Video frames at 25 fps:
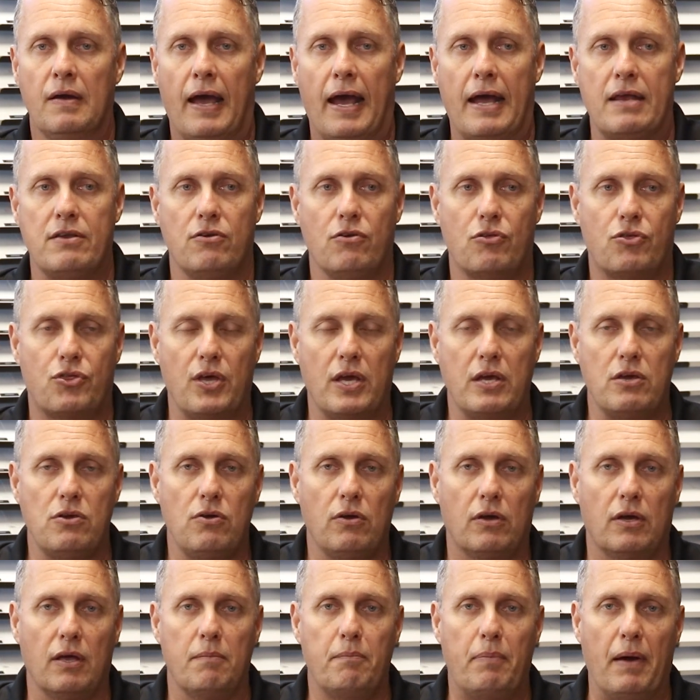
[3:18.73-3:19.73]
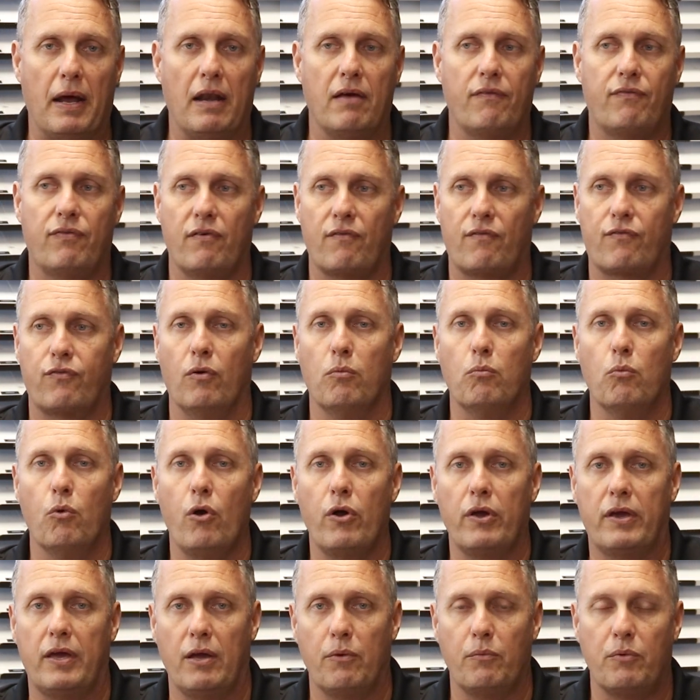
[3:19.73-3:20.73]
and you think you can benefit from
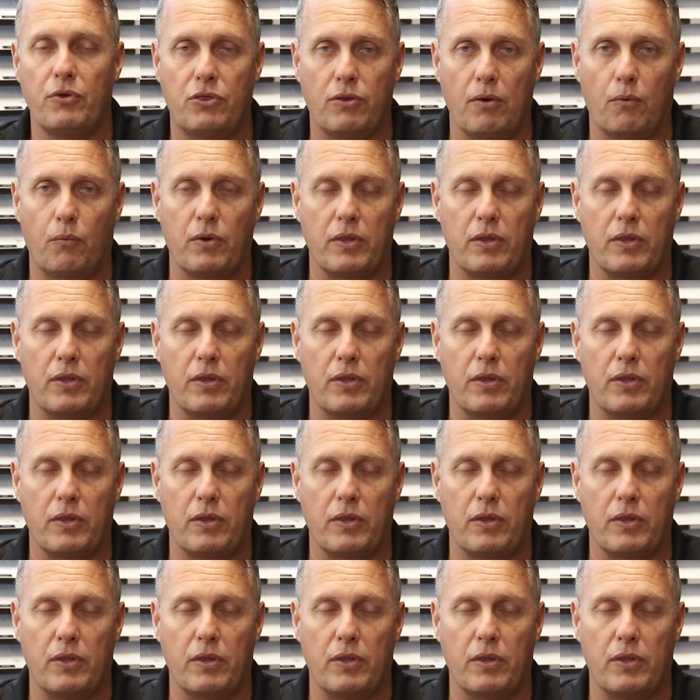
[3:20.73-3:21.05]
working with